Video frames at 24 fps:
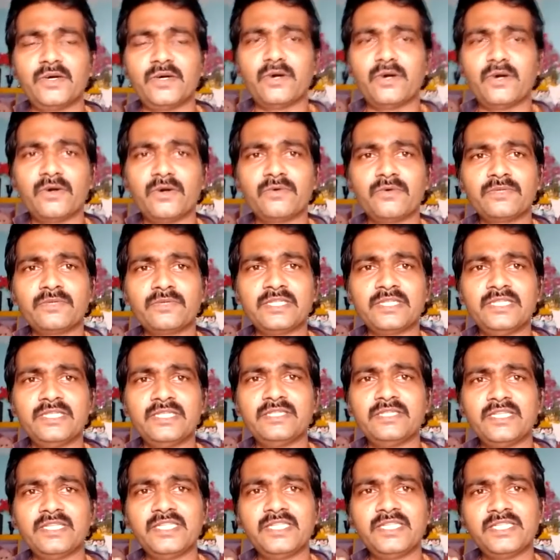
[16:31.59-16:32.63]
out in
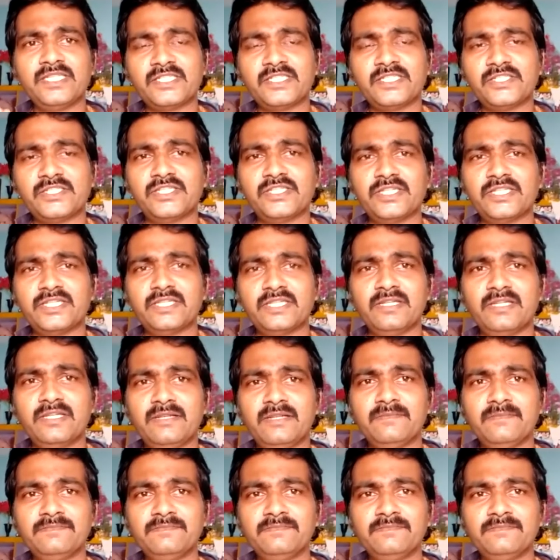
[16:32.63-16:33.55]
the east jungle,